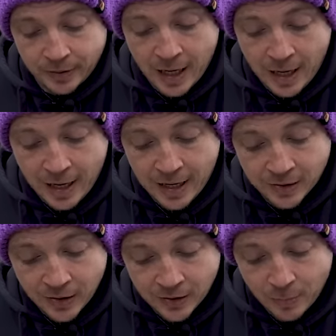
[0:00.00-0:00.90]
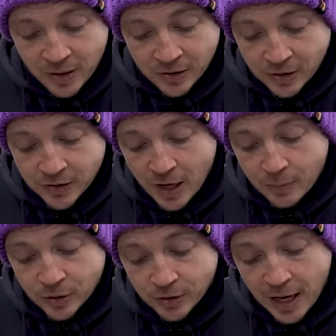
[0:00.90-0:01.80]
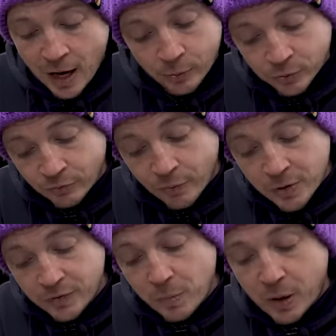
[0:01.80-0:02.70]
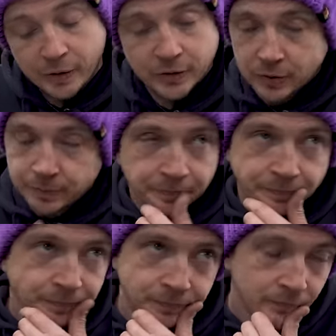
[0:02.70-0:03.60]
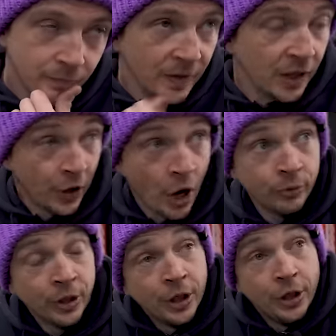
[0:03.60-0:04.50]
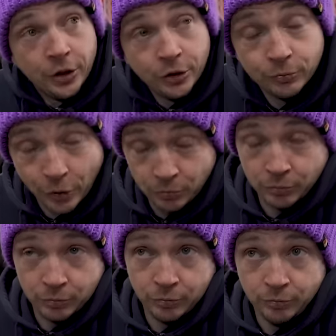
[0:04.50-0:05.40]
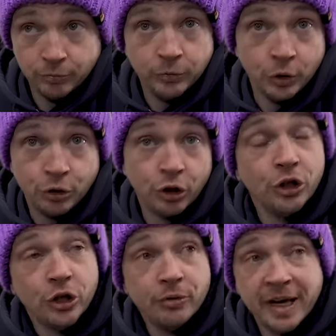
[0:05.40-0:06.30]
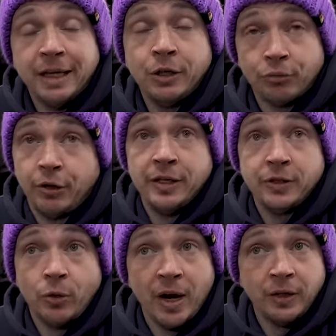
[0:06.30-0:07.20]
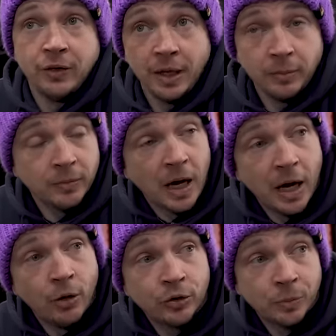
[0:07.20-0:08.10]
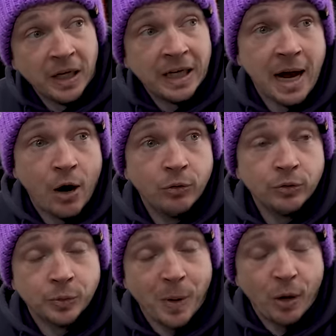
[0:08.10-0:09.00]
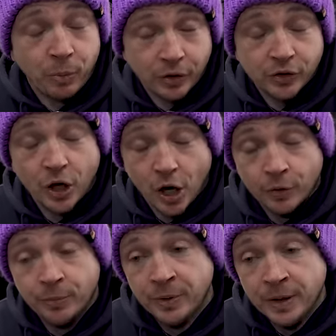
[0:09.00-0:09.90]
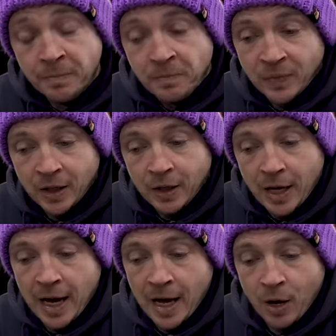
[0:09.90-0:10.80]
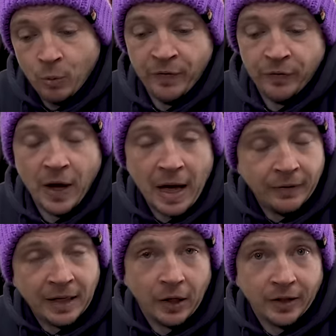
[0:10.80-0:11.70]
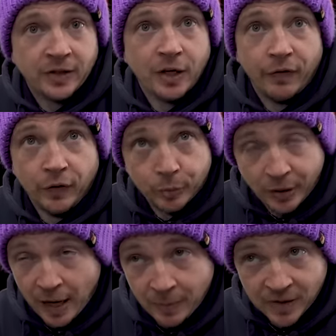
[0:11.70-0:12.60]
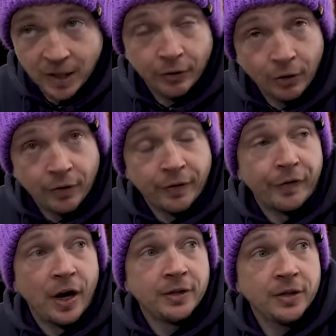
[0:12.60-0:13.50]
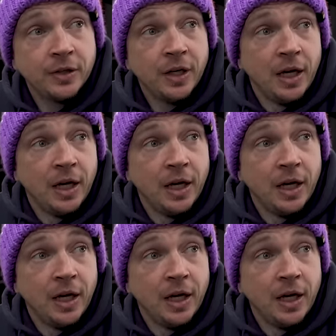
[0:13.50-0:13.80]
Uh, is this a misconception that helps when removing plugs? No, you don't. You shouldn't use any grease or anything. Ultimately, now spark plugs come uh, with uh, they're like self-lubricating material on the threads.